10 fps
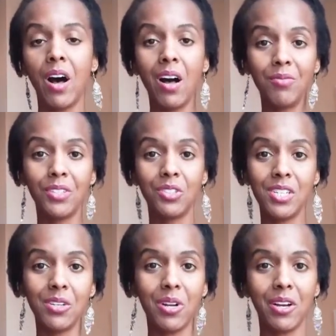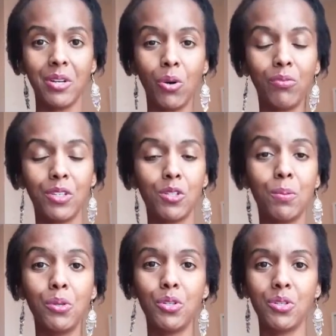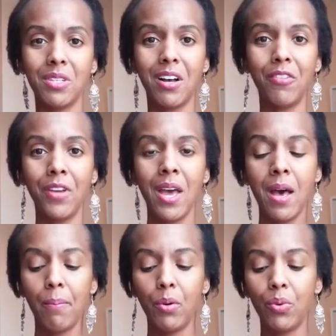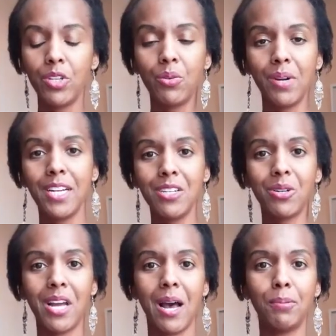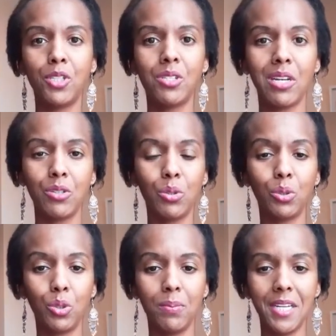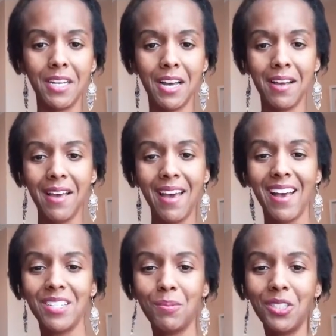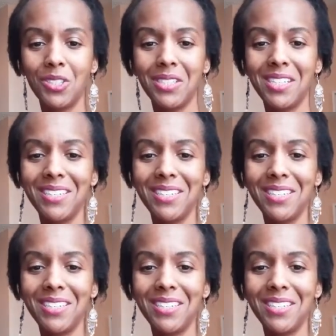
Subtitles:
Obviously, you're not going to overexpose yourself, but when you're writing your captions on social media, especially here